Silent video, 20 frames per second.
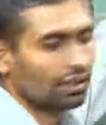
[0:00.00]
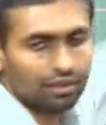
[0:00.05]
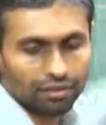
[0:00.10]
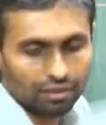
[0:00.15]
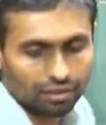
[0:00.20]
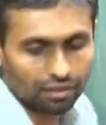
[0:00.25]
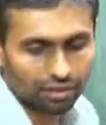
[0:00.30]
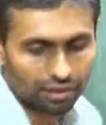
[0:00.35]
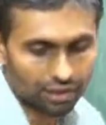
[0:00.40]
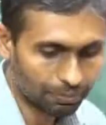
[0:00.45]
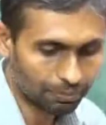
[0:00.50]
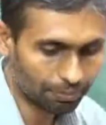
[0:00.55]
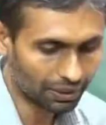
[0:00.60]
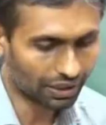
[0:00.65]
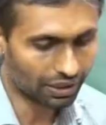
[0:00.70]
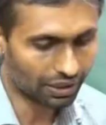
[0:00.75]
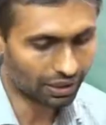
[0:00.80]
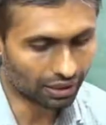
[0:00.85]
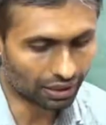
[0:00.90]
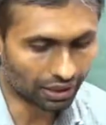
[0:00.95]
10.
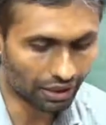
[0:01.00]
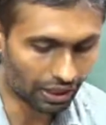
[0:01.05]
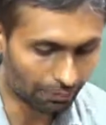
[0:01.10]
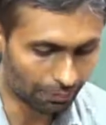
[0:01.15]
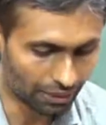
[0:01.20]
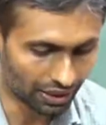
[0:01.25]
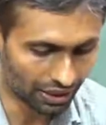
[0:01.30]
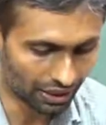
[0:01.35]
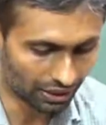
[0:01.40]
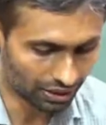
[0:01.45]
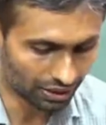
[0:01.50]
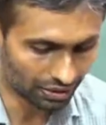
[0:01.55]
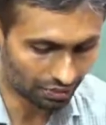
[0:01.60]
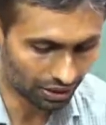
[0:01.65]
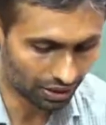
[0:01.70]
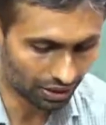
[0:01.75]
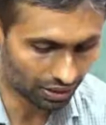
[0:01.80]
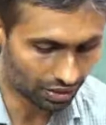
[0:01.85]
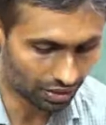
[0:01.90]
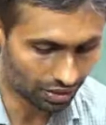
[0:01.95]
Let me update
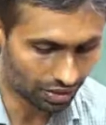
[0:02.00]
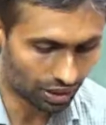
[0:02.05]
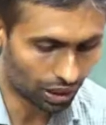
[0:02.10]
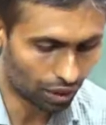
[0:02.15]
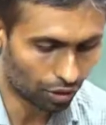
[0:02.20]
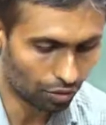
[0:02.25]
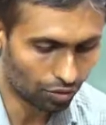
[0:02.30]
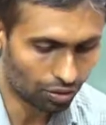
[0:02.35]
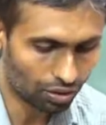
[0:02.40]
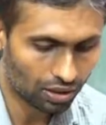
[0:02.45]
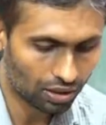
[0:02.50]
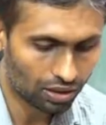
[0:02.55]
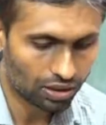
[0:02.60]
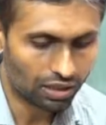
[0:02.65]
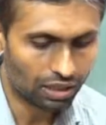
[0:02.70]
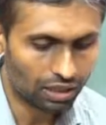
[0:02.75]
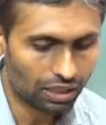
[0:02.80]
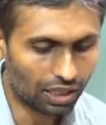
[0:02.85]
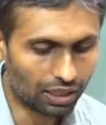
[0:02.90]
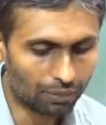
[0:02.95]
this one. How?
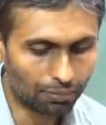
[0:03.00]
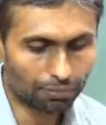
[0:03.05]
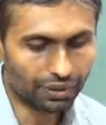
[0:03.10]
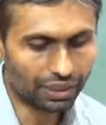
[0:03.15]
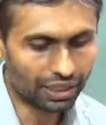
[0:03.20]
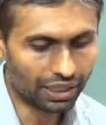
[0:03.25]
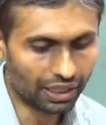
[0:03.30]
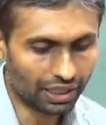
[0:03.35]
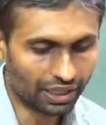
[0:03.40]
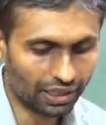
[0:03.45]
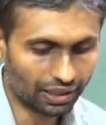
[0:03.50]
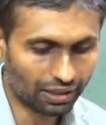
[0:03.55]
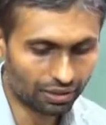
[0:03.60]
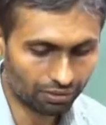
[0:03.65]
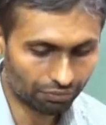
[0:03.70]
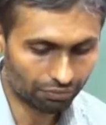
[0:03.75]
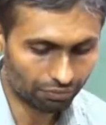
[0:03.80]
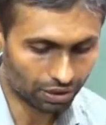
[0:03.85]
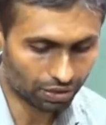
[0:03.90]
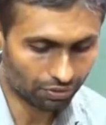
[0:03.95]

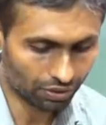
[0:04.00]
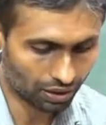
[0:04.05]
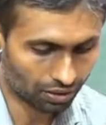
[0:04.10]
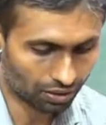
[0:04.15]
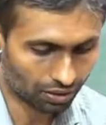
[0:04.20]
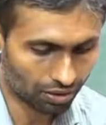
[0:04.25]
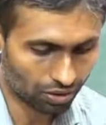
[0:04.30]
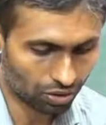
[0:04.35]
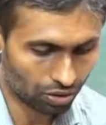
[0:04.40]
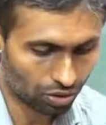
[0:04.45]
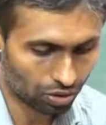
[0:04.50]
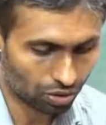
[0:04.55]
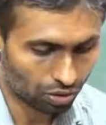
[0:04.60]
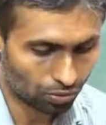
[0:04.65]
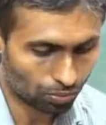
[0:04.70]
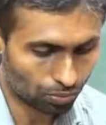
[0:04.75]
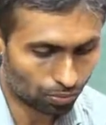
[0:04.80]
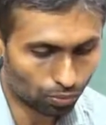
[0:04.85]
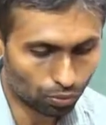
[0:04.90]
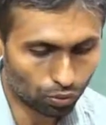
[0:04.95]
Update which one?
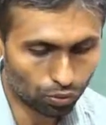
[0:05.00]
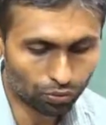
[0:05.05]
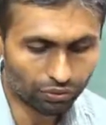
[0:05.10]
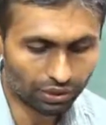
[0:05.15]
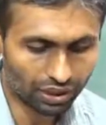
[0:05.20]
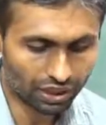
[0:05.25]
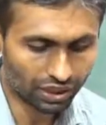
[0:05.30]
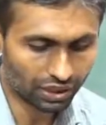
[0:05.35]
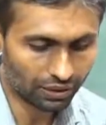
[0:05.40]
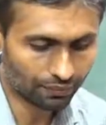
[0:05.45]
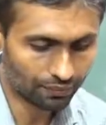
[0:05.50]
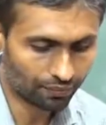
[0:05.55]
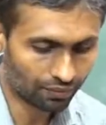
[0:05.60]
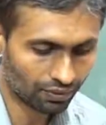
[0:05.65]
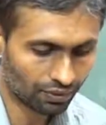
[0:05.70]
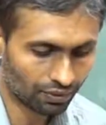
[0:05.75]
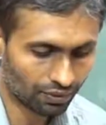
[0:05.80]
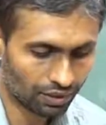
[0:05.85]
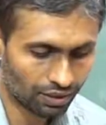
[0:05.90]
Movie